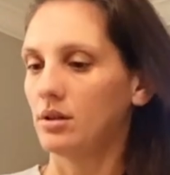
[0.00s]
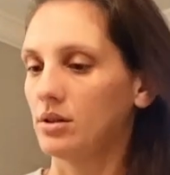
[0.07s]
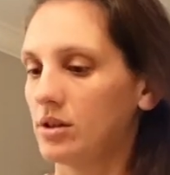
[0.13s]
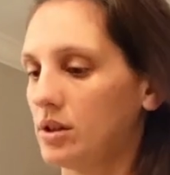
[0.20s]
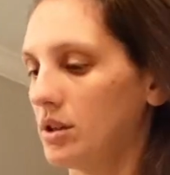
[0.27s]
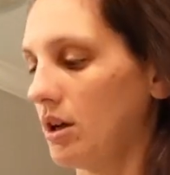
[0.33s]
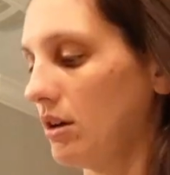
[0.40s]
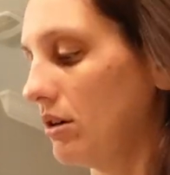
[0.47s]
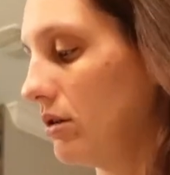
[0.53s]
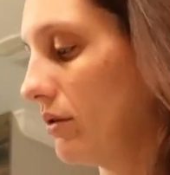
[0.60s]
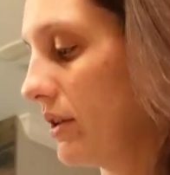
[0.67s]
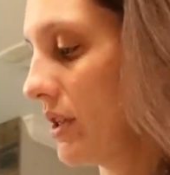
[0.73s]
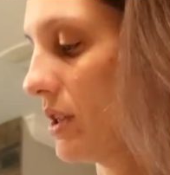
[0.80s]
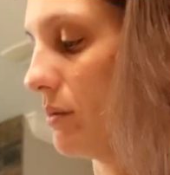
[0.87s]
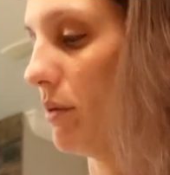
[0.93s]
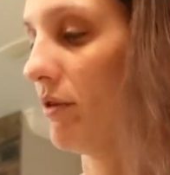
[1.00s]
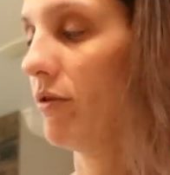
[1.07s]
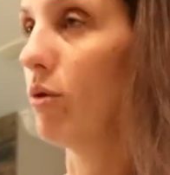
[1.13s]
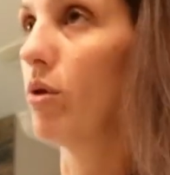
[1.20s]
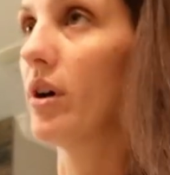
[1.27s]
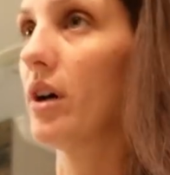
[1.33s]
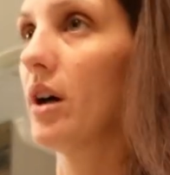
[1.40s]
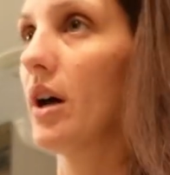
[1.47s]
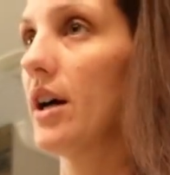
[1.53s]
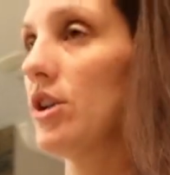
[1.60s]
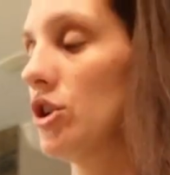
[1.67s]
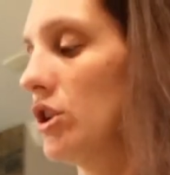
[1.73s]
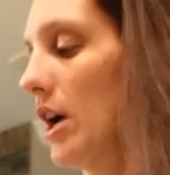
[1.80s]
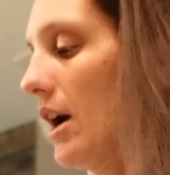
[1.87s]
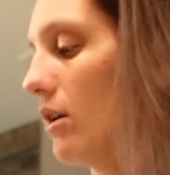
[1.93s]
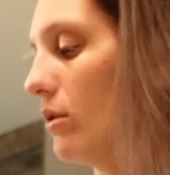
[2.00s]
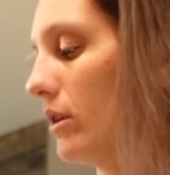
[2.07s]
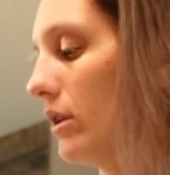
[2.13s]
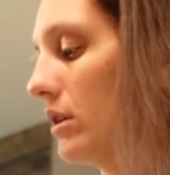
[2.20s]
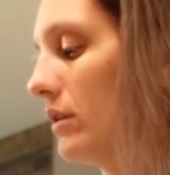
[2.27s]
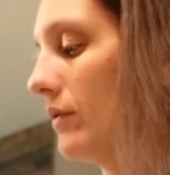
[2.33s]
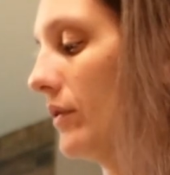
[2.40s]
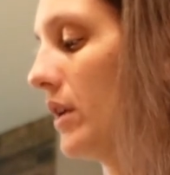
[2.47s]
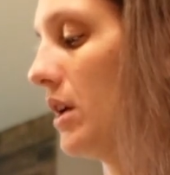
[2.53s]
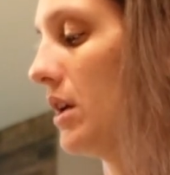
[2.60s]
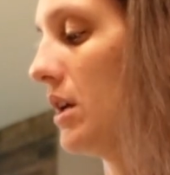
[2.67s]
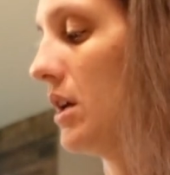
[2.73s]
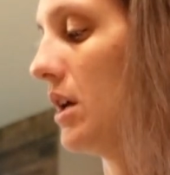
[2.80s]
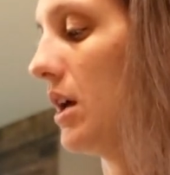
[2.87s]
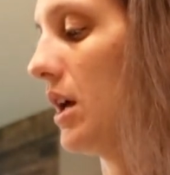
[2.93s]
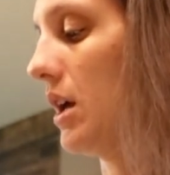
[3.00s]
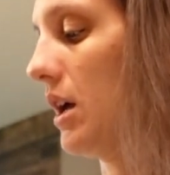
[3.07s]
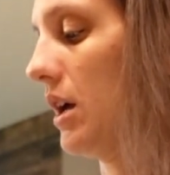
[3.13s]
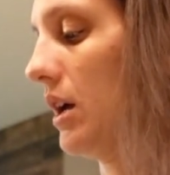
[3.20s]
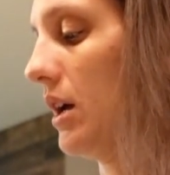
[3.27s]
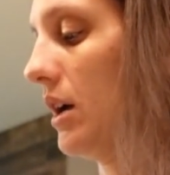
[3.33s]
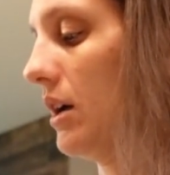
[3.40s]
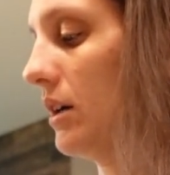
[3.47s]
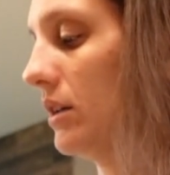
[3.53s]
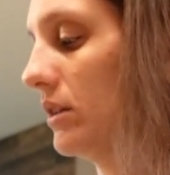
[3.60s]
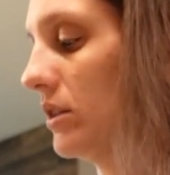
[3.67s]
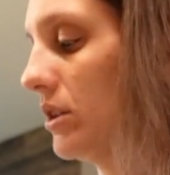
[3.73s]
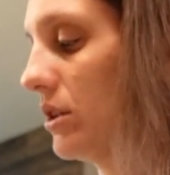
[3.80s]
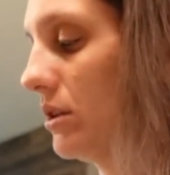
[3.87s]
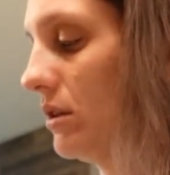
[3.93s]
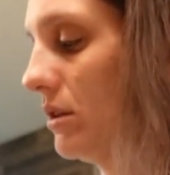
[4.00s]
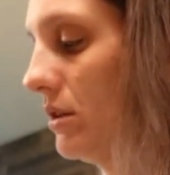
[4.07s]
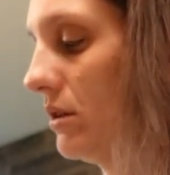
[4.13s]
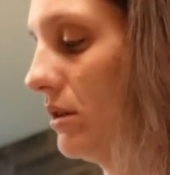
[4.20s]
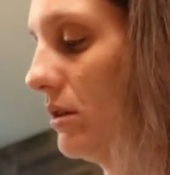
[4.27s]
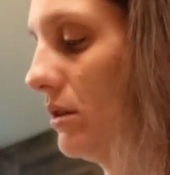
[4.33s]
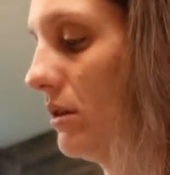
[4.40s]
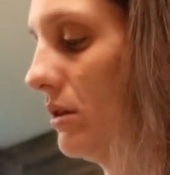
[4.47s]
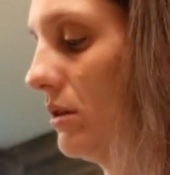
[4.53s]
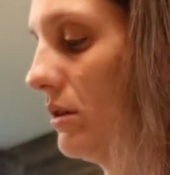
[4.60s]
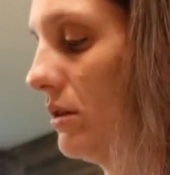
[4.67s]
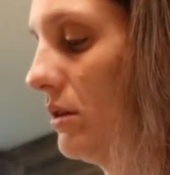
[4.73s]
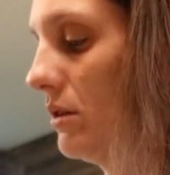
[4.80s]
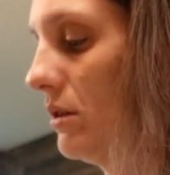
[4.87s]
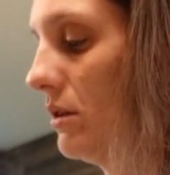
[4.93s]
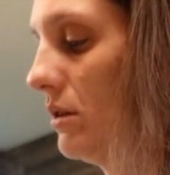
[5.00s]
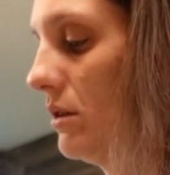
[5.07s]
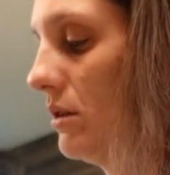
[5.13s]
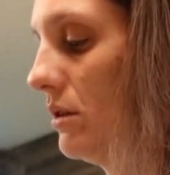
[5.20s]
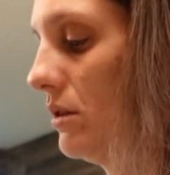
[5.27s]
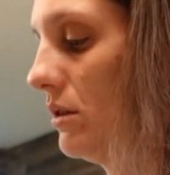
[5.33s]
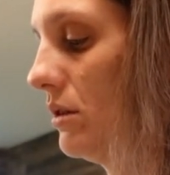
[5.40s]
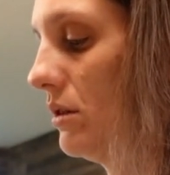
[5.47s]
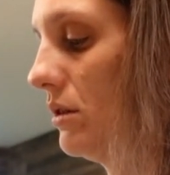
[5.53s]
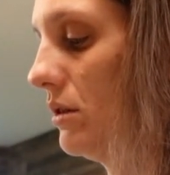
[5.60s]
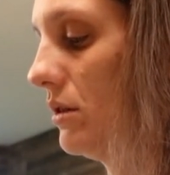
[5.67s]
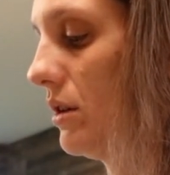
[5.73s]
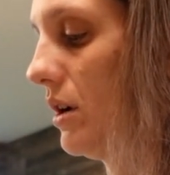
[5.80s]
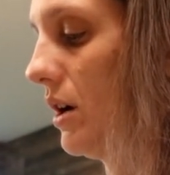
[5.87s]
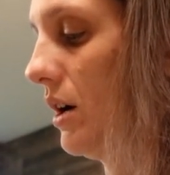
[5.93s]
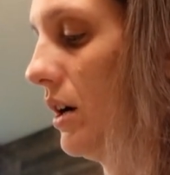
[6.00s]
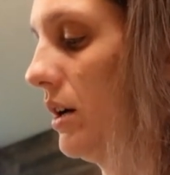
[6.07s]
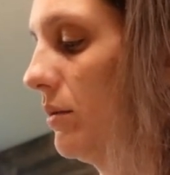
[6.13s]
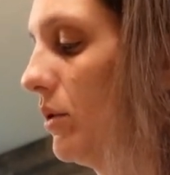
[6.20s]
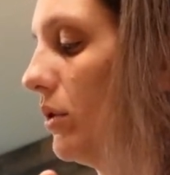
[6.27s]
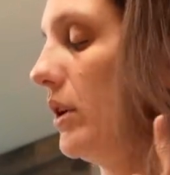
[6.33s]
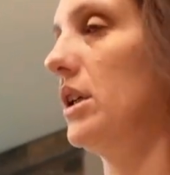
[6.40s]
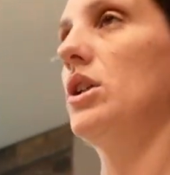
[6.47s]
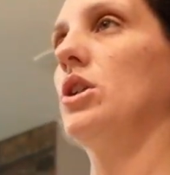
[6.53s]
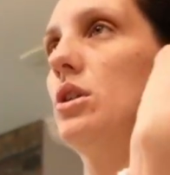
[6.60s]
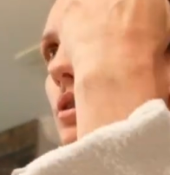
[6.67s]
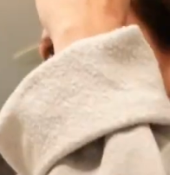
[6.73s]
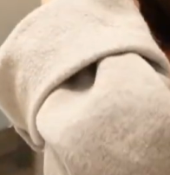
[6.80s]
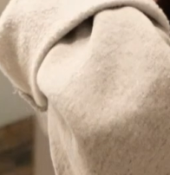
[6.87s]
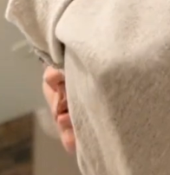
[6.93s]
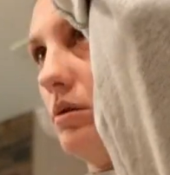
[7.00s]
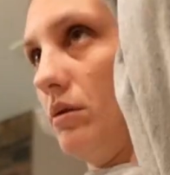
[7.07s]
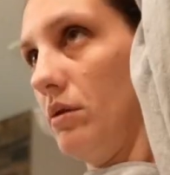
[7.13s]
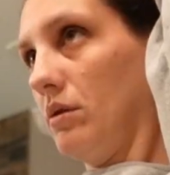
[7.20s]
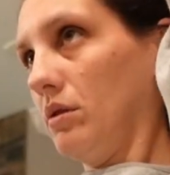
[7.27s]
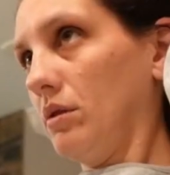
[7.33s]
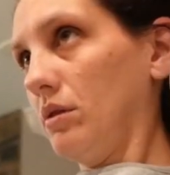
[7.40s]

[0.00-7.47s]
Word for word: So this is before I shower. And I'm going to